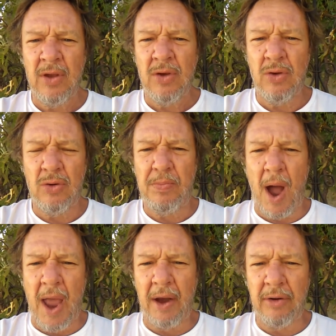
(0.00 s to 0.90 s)
who
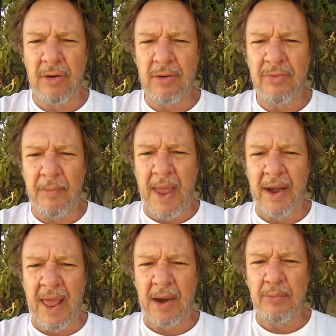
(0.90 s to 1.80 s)
pioneered the
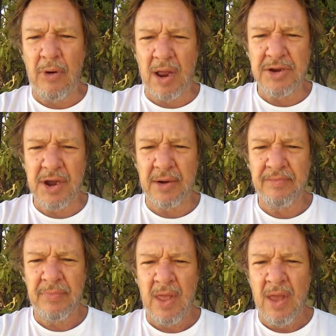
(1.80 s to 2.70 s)
Manhattan Project,
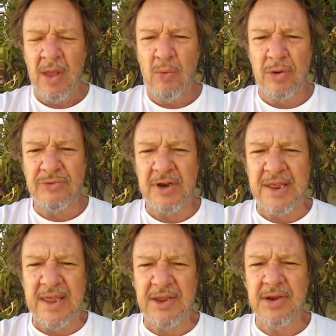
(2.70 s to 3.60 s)
was that
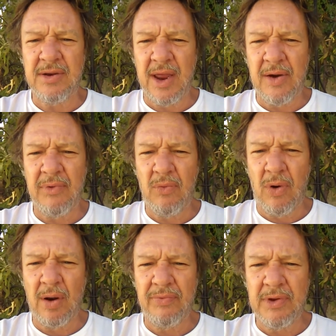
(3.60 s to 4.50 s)
each and every
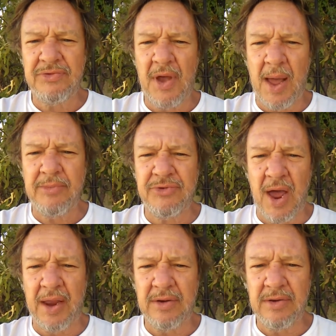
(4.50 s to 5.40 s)
one of these top
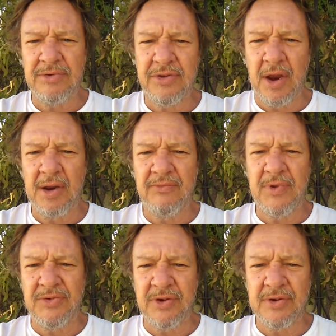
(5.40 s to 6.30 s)
scientists studied
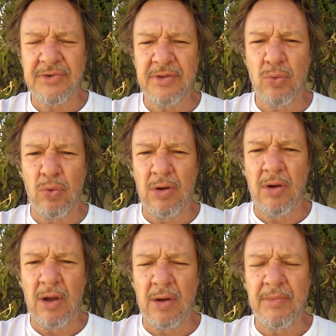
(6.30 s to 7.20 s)
physics at the
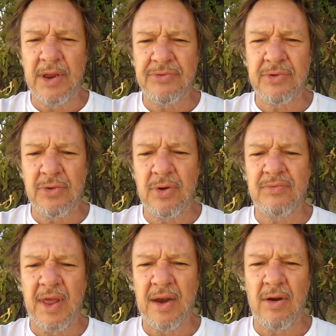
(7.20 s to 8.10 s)
Wilhelm Institute
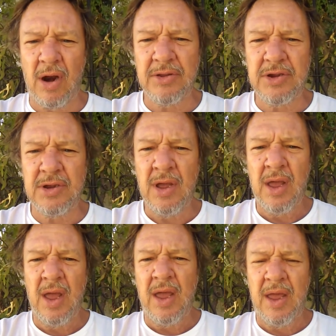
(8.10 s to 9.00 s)
of Technology
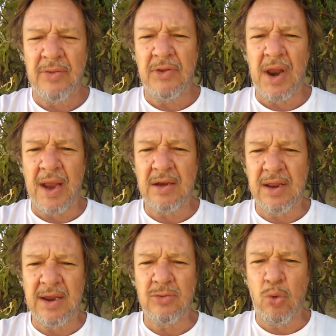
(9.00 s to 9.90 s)
in the
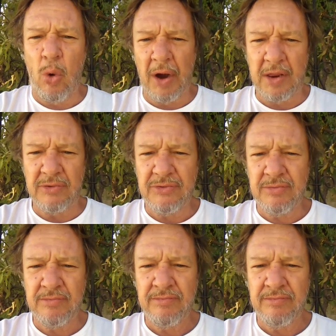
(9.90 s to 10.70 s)
1920s.